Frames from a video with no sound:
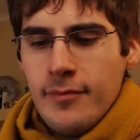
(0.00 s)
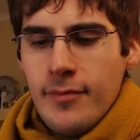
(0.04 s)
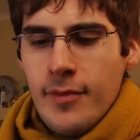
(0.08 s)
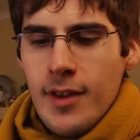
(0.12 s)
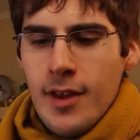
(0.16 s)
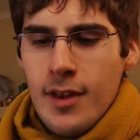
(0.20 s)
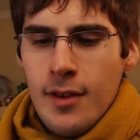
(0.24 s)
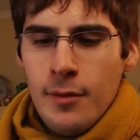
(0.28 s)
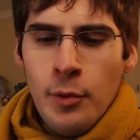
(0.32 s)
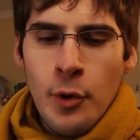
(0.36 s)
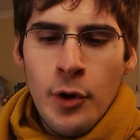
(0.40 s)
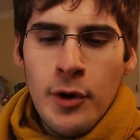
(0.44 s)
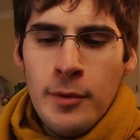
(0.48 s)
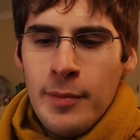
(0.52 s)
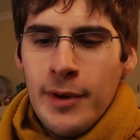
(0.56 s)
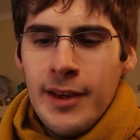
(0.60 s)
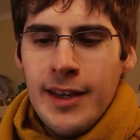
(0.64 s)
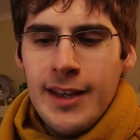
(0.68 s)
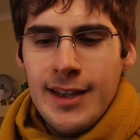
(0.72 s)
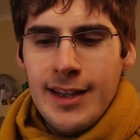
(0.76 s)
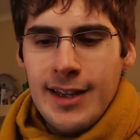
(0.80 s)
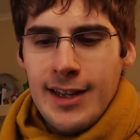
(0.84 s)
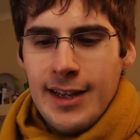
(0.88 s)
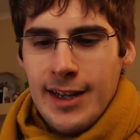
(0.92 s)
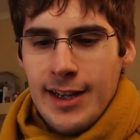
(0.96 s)
the point
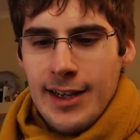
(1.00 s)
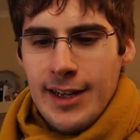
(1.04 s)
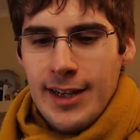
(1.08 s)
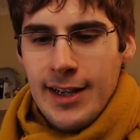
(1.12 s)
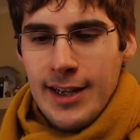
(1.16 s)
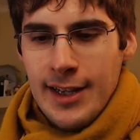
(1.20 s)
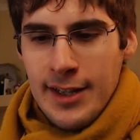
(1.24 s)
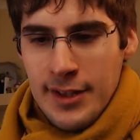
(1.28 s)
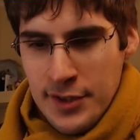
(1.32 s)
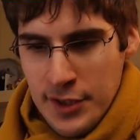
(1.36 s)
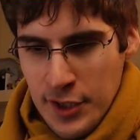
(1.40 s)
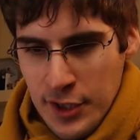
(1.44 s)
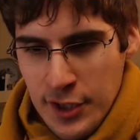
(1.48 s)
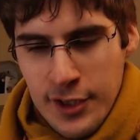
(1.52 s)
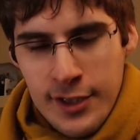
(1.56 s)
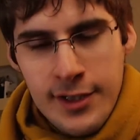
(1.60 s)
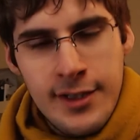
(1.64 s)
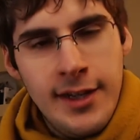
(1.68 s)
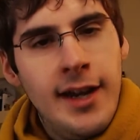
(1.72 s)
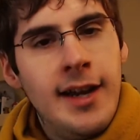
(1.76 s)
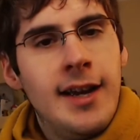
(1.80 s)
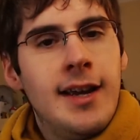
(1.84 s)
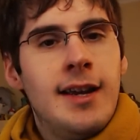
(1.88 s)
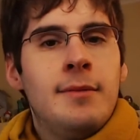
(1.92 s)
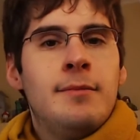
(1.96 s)
being, it's a good
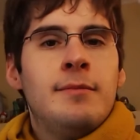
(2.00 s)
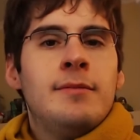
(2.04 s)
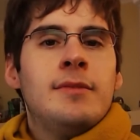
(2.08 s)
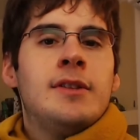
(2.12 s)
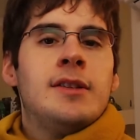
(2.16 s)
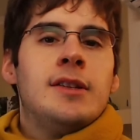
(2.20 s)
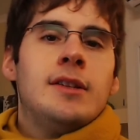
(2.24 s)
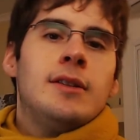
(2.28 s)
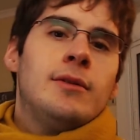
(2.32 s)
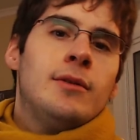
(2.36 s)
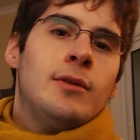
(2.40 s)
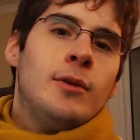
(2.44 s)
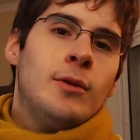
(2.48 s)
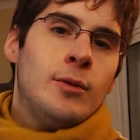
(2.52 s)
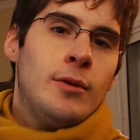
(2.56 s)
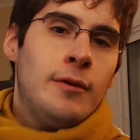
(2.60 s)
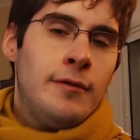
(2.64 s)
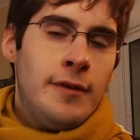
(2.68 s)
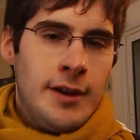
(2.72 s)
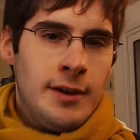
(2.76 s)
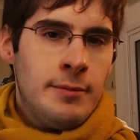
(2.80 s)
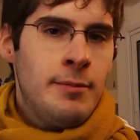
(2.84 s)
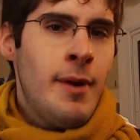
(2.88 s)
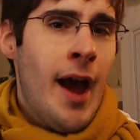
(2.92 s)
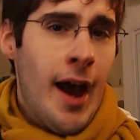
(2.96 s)
time to
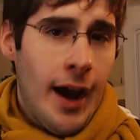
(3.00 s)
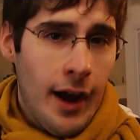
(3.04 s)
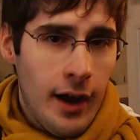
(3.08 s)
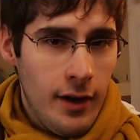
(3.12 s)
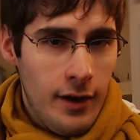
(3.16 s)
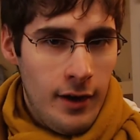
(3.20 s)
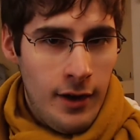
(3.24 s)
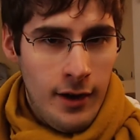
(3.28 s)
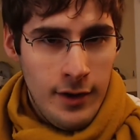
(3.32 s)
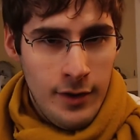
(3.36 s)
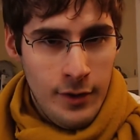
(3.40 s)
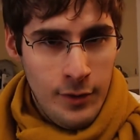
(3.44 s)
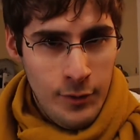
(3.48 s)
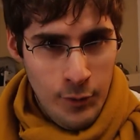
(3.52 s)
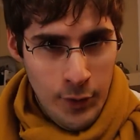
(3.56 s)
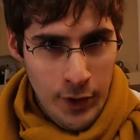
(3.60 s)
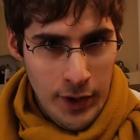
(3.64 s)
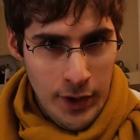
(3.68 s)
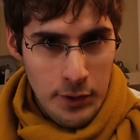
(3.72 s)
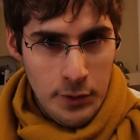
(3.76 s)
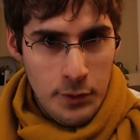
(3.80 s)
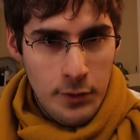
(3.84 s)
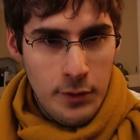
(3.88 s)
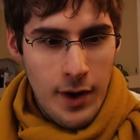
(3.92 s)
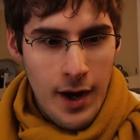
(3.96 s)
reflect back on
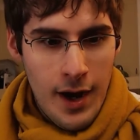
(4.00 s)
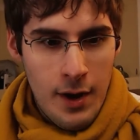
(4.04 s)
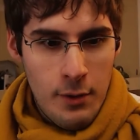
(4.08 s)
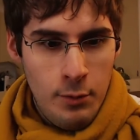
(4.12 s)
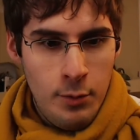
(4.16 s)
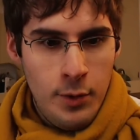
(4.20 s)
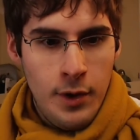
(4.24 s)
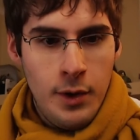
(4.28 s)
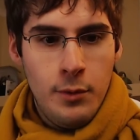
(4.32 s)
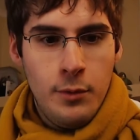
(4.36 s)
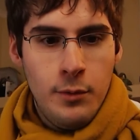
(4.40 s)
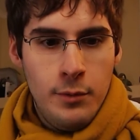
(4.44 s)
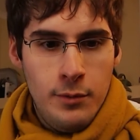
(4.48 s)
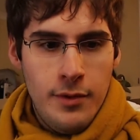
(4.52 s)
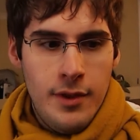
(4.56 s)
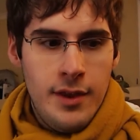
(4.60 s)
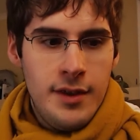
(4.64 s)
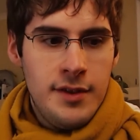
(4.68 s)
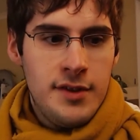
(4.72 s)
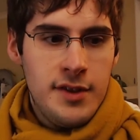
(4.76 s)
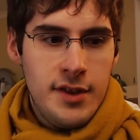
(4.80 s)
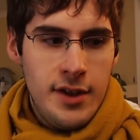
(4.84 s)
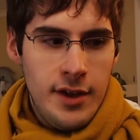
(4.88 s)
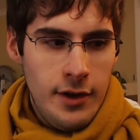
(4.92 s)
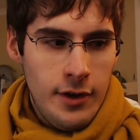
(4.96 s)
what what
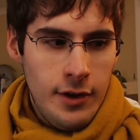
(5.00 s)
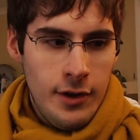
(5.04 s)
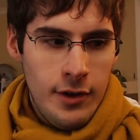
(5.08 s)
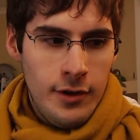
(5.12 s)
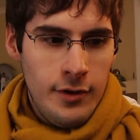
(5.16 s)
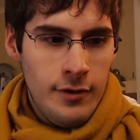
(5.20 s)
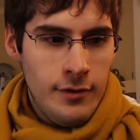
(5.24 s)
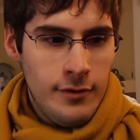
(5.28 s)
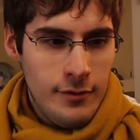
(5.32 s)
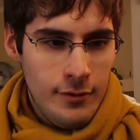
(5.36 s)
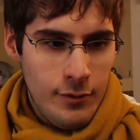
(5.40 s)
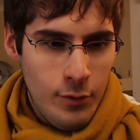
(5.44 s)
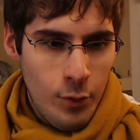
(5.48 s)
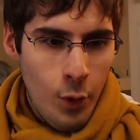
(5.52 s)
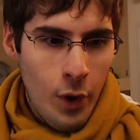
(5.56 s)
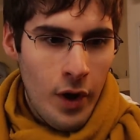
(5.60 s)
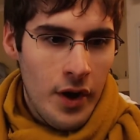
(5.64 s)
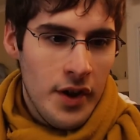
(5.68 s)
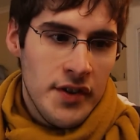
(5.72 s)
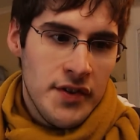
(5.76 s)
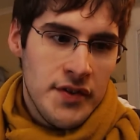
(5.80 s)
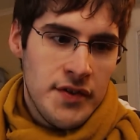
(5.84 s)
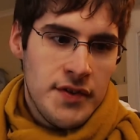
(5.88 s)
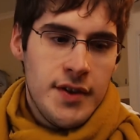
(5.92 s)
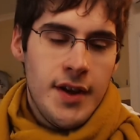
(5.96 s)
this year
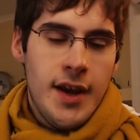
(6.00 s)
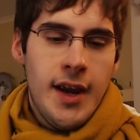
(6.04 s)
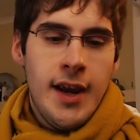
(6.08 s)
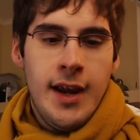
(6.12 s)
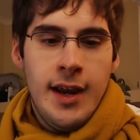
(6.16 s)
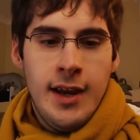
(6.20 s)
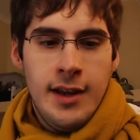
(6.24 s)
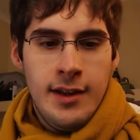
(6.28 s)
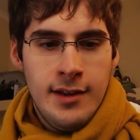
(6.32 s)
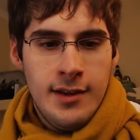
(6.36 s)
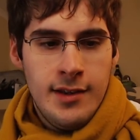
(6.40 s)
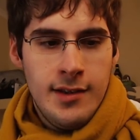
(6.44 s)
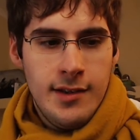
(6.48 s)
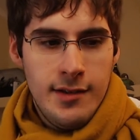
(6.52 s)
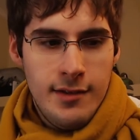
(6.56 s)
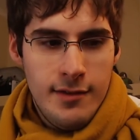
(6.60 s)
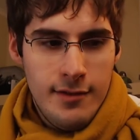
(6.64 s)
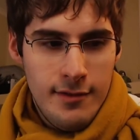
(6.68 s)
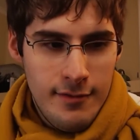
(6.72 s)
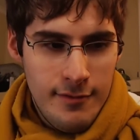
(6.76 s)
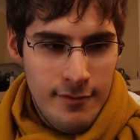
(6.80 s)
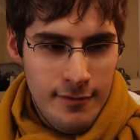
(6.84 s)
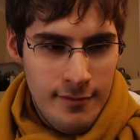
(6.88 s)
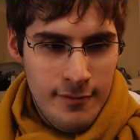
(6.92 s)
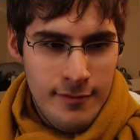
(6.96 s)
was and
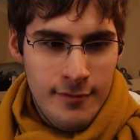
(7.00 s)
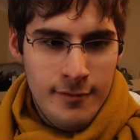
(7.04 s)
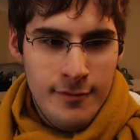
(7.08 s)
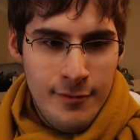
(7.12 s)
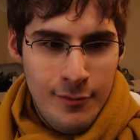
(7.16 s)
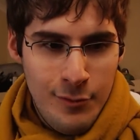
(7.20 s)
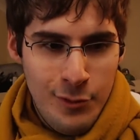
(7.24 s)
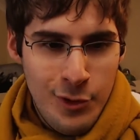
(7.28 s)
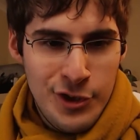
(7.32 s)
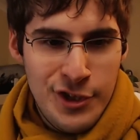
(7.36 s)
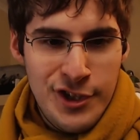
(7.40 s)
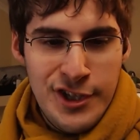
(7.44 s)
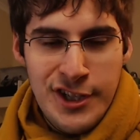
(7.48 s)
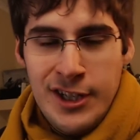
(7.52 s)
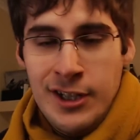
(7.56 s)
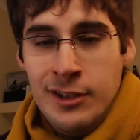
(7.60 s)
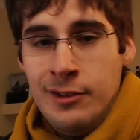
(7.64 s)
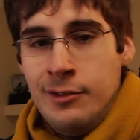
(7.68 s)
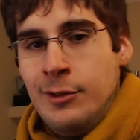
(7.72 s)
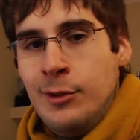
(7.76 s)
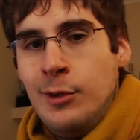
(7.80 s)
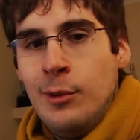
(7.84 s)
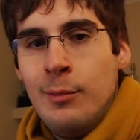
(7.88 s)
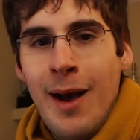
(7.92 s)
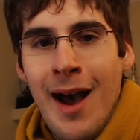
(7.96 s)
what you're going to
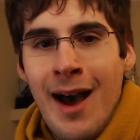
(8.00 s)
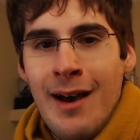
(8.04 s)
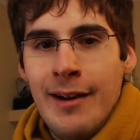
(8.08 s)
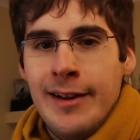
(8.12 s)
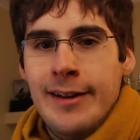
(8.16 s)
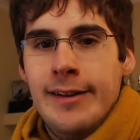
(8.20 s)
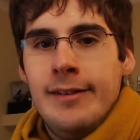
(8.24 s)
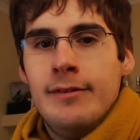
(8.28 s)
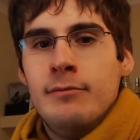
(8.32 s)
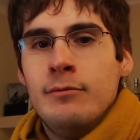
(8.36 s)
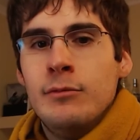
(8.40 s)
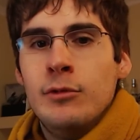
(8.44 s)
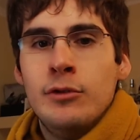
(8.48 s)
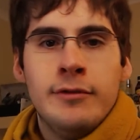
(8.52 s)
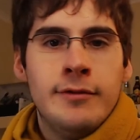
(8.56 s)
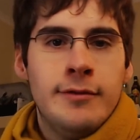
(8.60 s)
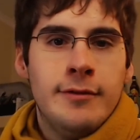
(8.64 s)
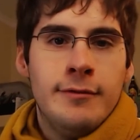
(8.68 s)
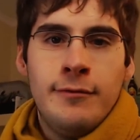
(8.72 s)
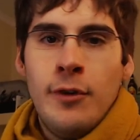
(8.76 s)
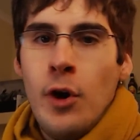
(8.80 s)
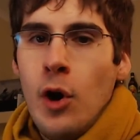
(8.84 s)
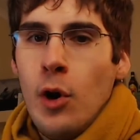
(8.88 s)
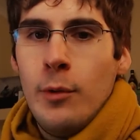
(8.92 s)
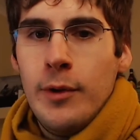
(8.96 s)
do about it moving
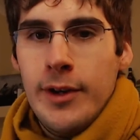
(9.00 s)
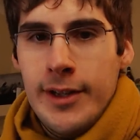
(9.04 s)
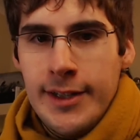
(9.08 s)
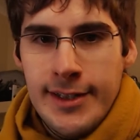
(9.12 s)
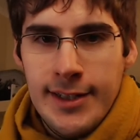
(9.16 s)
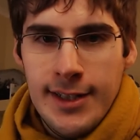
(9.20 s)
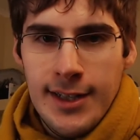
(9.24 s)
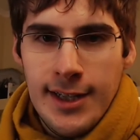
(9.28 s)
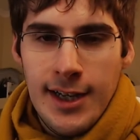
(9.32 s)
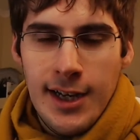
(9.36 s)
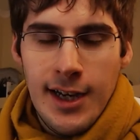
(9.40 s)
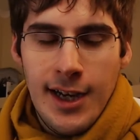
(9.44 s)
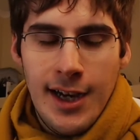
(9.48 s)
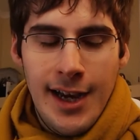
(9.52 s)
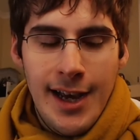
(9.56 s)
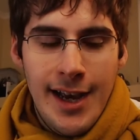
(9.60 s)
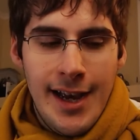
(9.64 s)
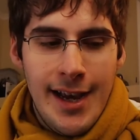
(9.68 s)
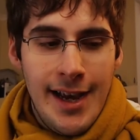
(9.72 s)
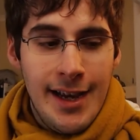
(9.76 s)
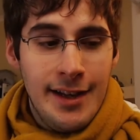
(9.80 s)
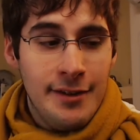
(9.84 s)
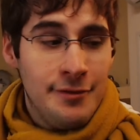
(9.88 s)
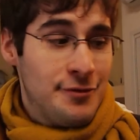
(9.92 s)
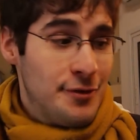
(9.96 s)
forward.
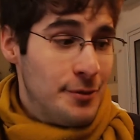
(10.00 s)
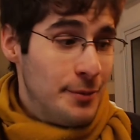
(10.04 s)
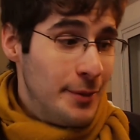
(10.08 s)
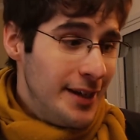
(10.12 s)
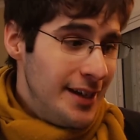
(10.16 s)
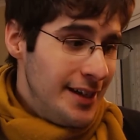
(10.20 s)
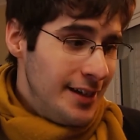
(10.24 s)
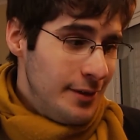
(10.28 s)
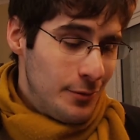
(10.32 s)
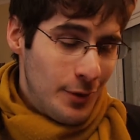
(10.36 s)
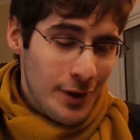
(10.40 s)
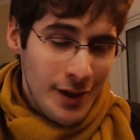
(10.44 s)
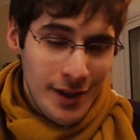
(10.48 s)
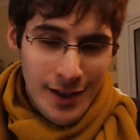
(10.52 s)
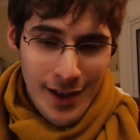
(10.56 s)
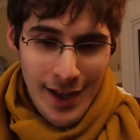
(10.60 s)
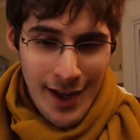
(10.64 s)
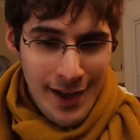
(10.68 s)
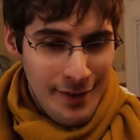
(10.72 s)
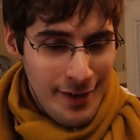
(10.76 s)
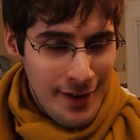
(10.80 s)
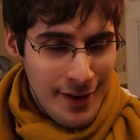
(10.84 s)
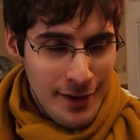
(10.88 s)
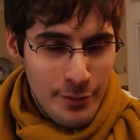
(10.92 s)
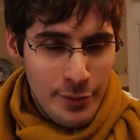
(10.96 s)
And for me, well, I
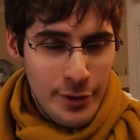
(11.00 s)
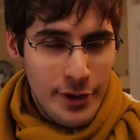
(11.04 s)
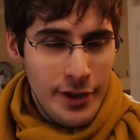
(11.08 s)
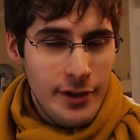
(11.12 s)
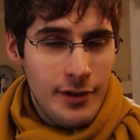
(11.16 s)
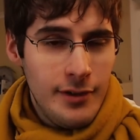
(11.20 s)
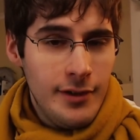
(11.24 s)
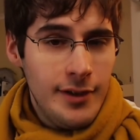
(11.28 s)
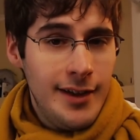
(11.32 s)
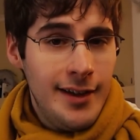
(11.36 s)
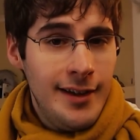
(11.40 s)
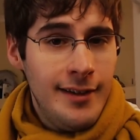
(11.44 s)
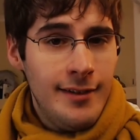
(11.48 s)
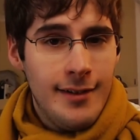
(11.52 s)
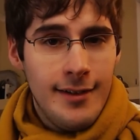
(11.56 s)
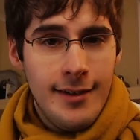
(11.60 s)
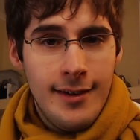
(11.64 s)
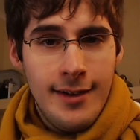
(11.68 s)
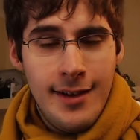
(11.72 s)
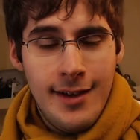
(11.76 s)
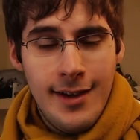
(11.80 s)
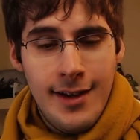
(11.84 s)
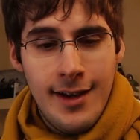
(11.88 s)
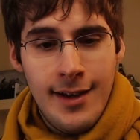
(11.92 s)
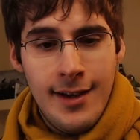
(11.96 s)
had a pretty good year.
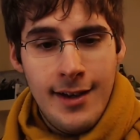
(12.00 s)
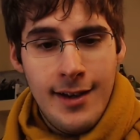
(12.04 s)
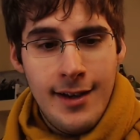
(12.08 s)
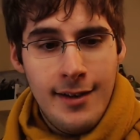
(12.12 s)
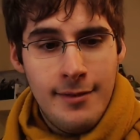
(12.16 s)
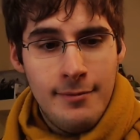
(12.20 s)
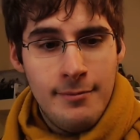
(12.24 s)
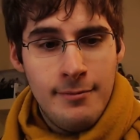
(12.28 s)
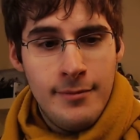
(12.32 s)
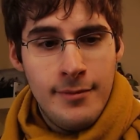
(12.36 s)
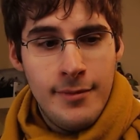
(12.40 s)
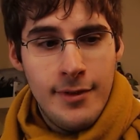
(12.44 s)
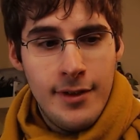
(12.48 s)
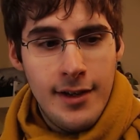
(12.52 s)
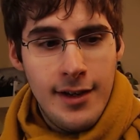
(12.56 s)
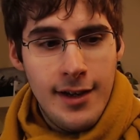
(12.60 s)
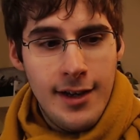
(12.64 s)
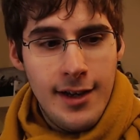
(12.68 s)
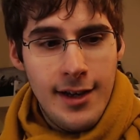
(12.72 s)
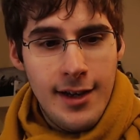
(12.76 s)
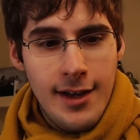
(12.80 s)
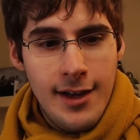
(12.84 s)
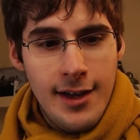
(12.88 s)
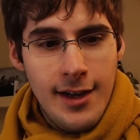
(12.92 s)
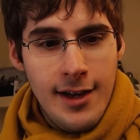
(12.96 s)
Um,
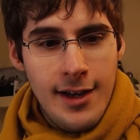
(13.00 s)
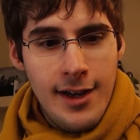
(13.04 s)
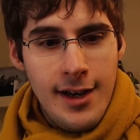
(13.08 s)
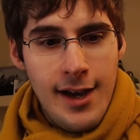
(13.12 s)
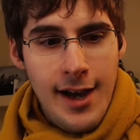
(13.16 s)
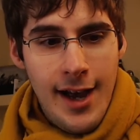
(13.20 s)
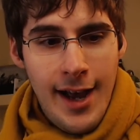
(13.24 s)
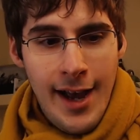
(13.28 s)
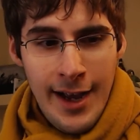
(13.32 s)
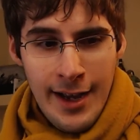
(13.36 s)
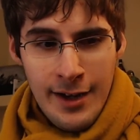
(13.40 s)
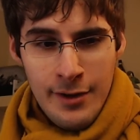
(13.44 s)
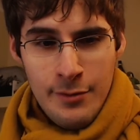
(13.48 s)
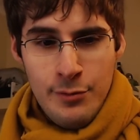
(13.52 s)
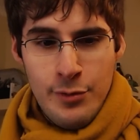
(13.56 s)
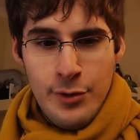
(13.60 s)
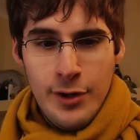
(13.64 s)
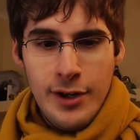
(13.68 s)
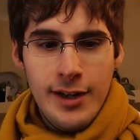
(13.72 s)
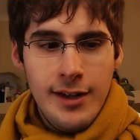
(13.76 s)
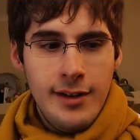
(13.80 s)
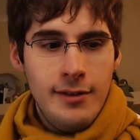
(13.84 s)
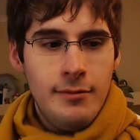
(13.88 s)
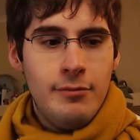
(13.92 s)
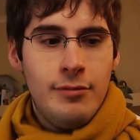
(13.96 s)
I had a
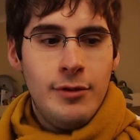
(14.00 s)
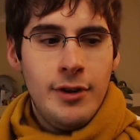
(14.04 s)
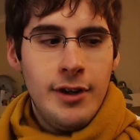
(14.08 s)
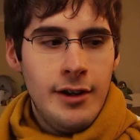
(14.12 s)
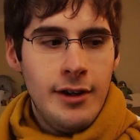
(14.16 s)
pretty pretty